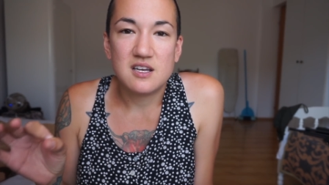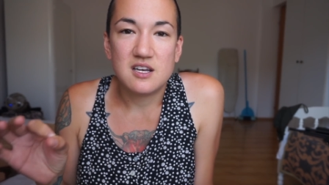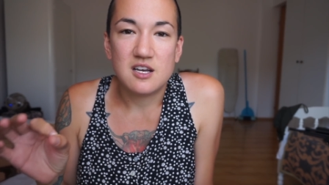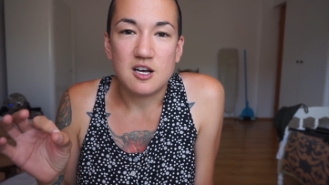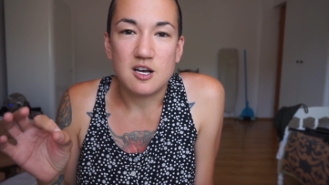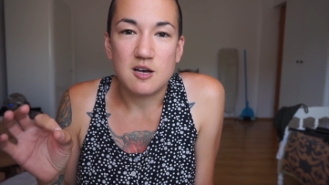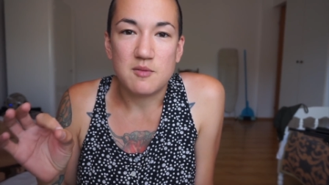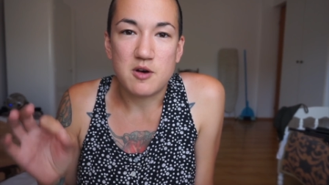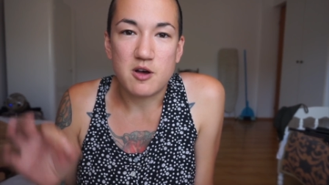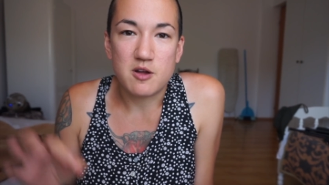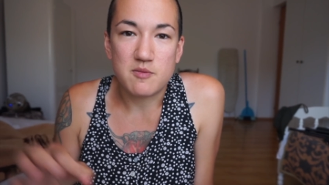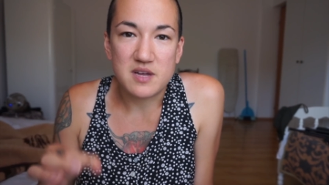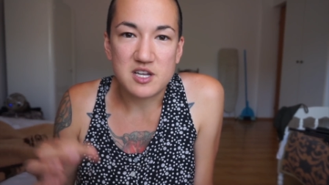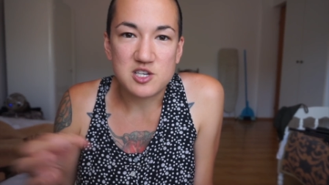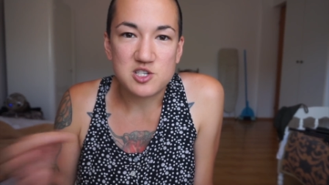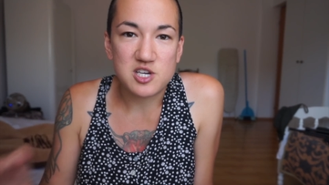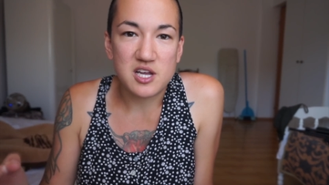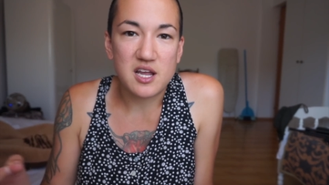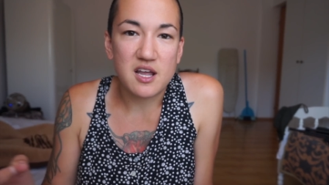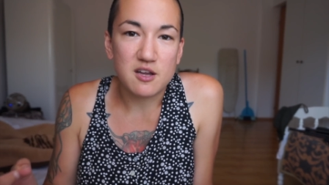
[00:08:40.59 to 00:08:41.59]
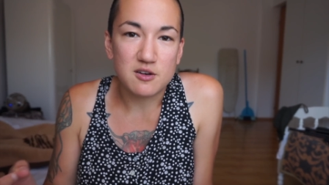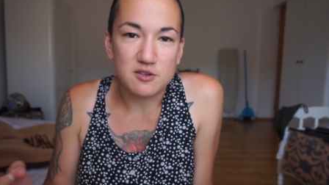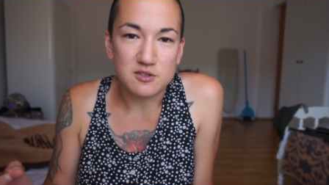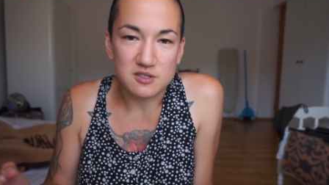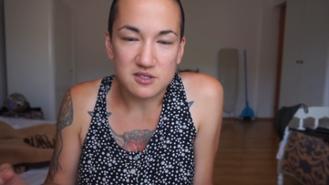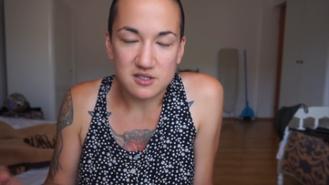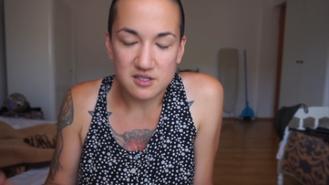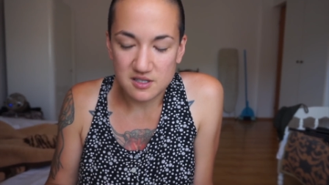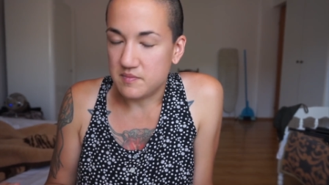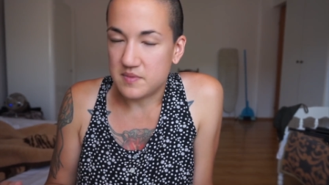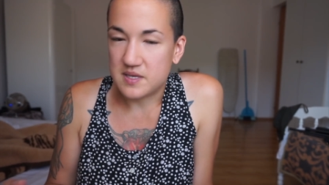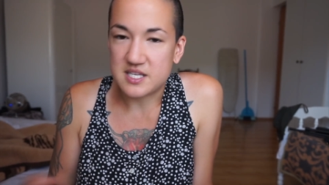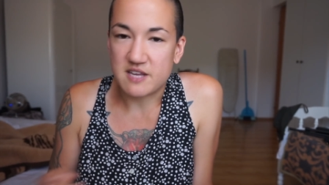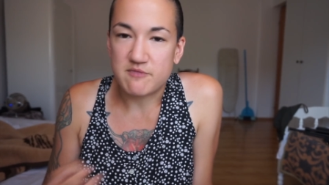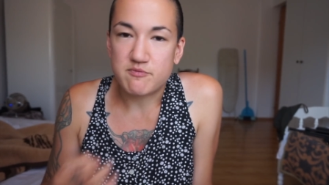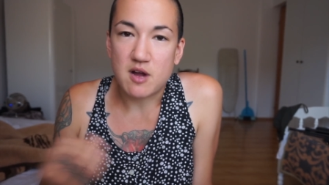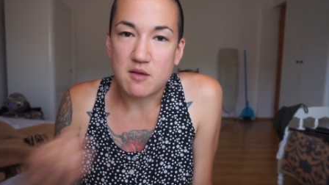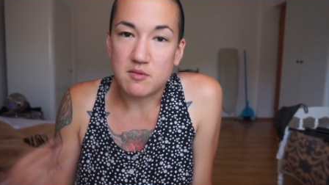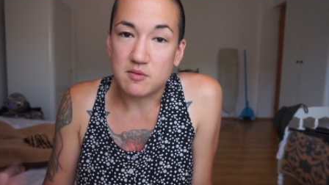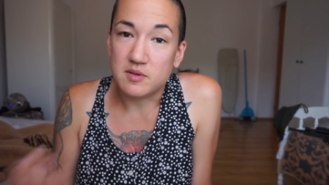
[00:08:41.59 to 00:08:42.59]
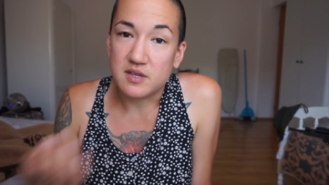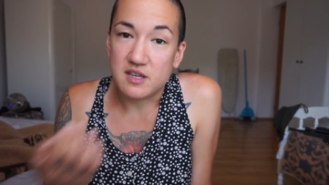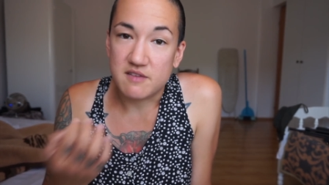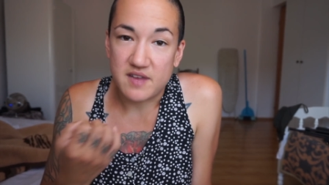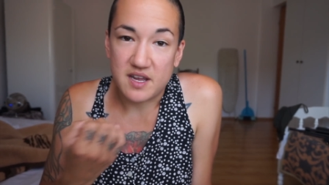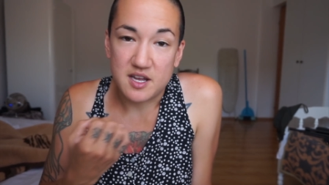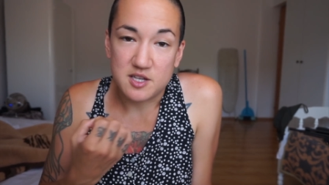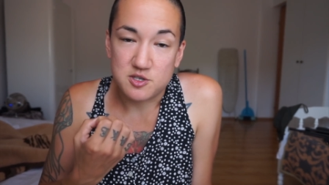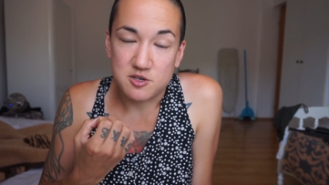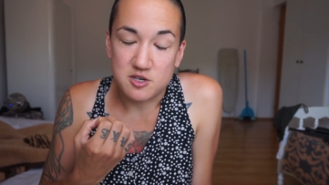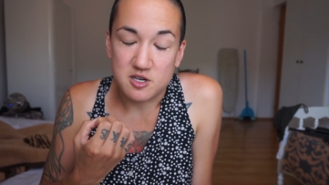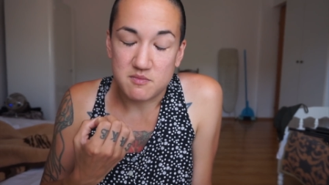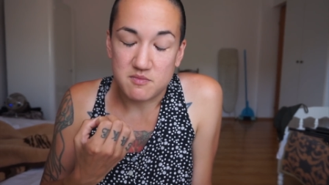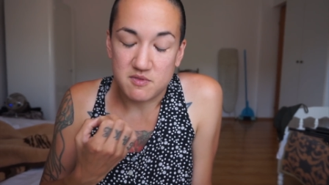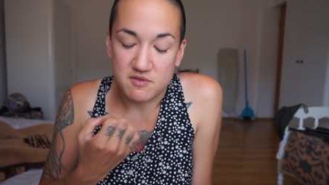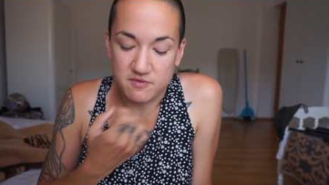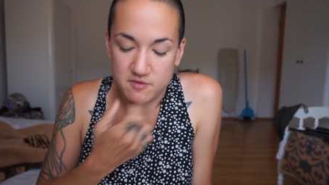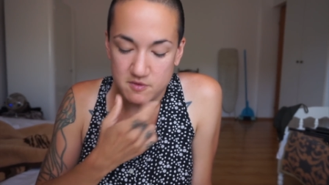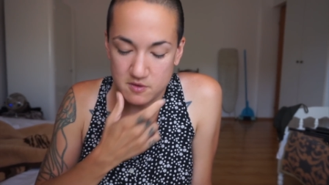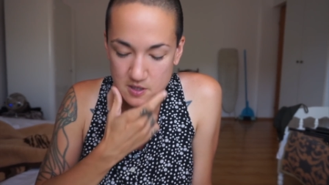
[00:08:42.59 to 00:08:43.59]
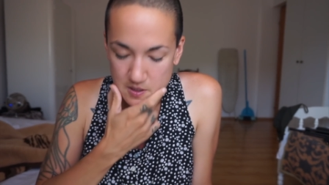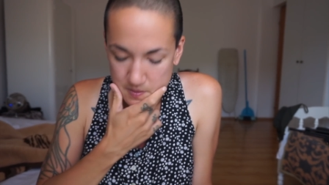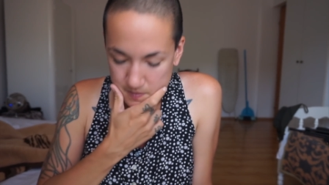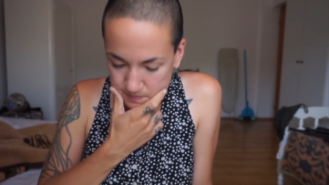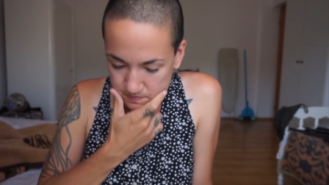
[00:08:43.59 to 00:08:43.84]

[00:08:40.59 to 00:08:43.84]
on my channel, because I probably have answered it before.